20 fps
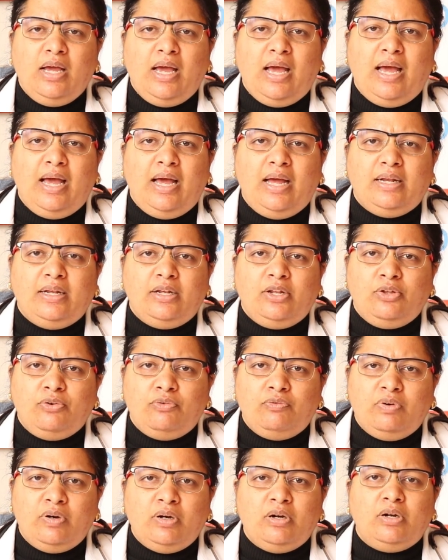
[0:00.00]
and
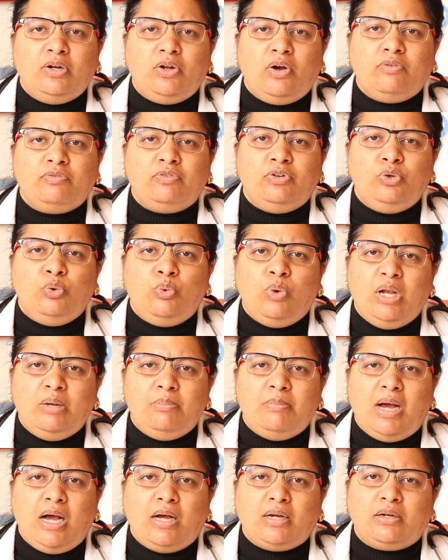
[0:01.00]
you've heard of dual
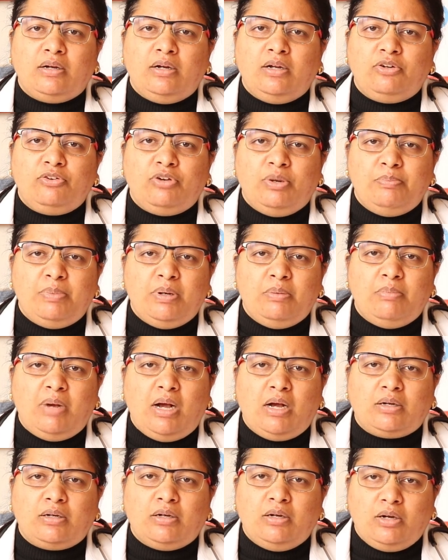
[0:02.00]
marker, triple
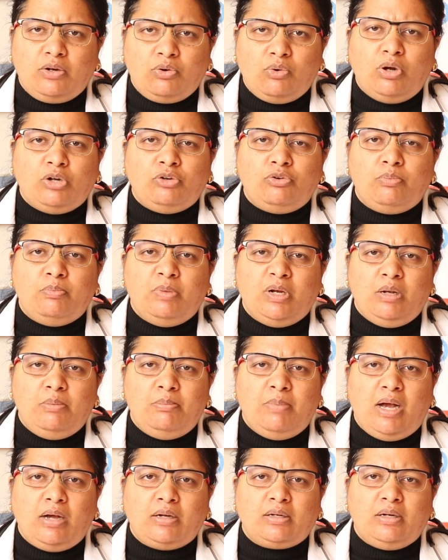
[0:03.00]
marker, quadruple
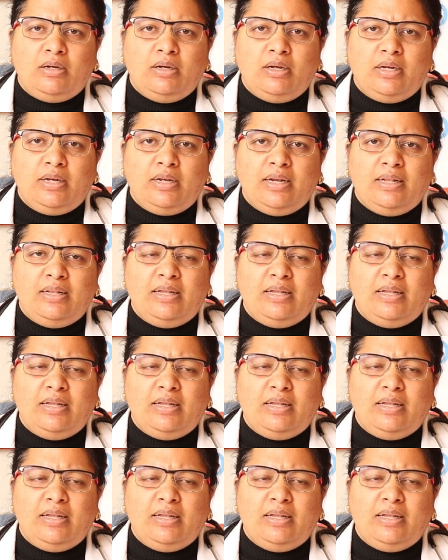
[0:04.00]
marker,